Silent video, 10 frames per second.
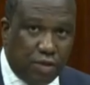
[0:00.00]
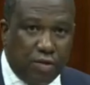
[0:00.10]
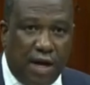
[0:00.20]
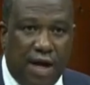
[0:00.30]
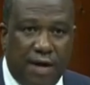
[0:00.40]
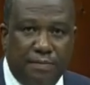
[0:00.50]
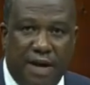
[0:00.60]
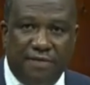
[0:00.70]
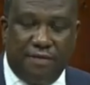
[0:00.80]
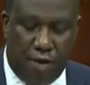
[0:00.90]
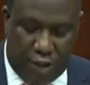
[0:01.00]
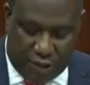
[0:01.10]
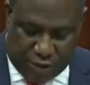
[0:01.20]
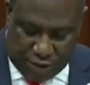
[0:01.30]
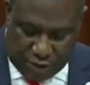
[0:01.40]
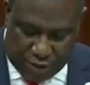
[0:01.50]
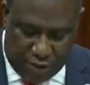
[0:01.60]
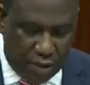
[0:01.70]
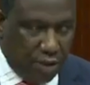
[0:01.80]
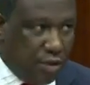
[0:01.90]
to add my voice
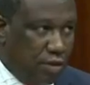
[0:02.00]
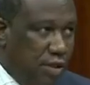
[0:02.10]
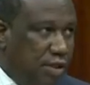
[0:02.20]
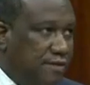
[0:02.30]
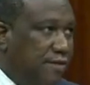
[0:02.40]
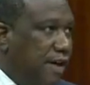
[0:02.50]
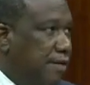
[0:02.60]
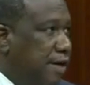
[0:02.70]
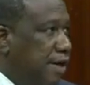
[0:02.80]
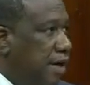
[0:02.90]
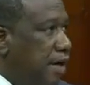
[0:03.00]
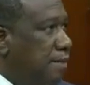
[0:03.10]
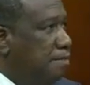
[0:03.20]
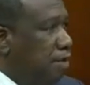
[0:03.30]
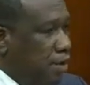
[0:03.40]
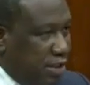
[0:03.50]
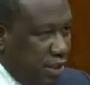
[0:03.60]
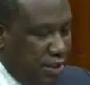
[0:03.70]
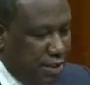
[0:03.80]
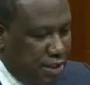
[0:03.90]
to this very
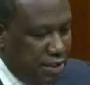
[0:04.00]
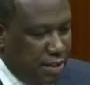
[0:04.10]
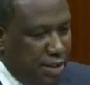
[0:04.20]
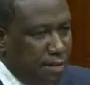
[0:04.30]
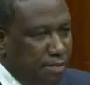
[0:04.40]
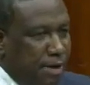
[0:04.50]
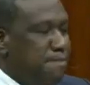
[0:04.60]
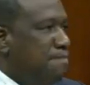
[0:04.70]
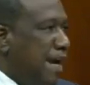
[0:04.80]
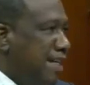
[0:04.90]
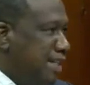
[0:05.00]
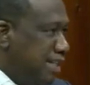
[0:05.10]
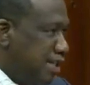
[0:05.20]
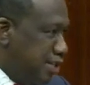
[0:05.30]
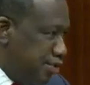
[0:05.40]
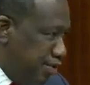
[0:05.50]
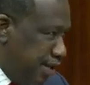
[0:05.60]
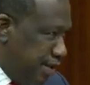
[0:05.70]
important but minor surgery.